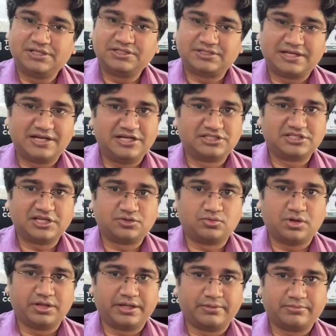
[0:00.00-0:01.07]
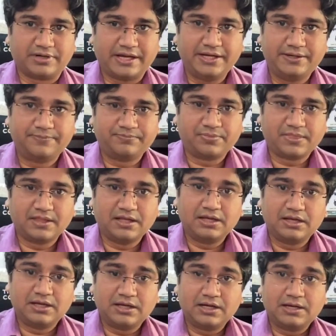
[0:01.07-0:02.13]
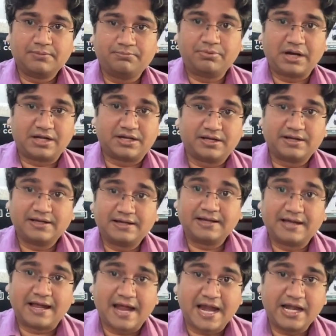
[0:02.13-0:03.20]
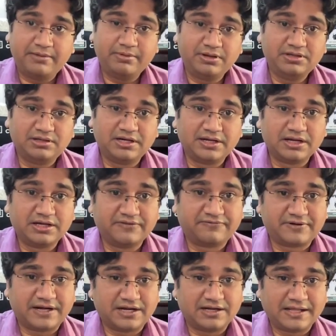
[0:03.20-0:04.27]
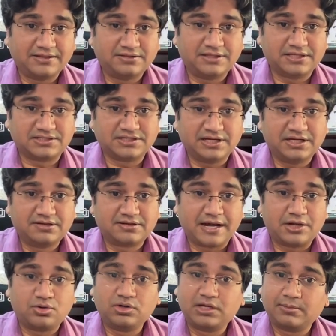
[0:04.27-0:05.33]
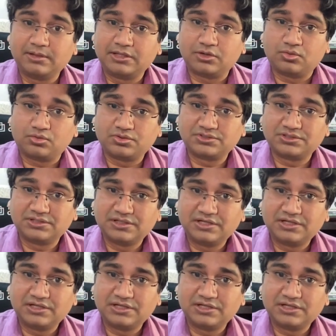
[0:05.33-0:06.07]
and it is equal game, right. But had been little different like this, it tried to double the rooks.